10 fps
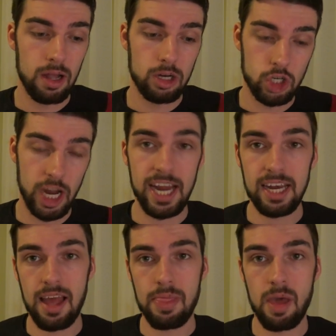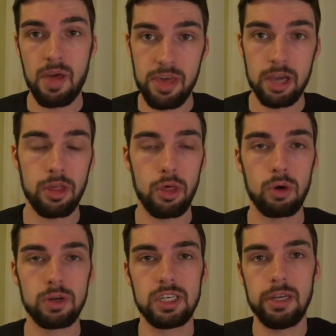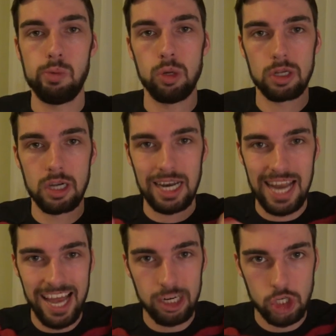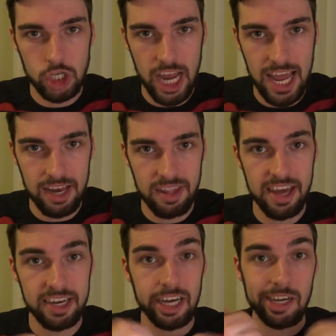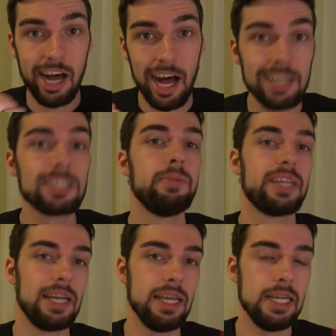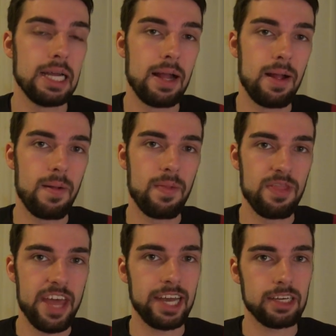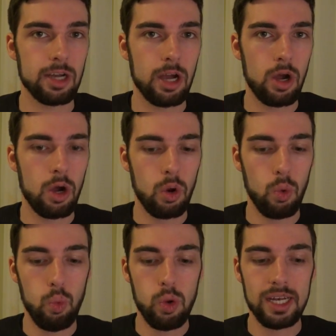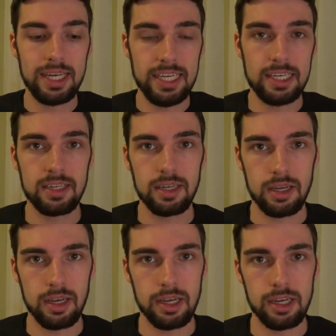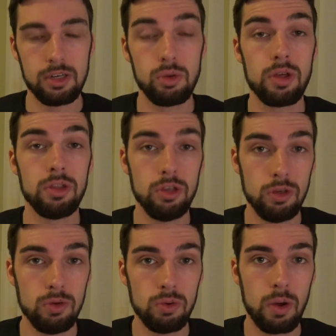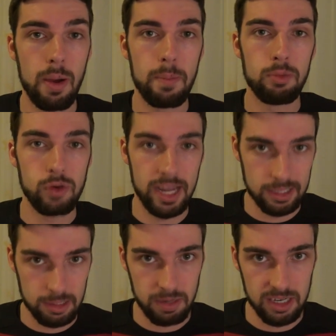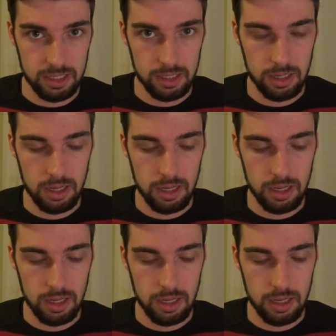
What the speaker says: Shane and the Authority will clash and that ultimately that will lead into the new brand split.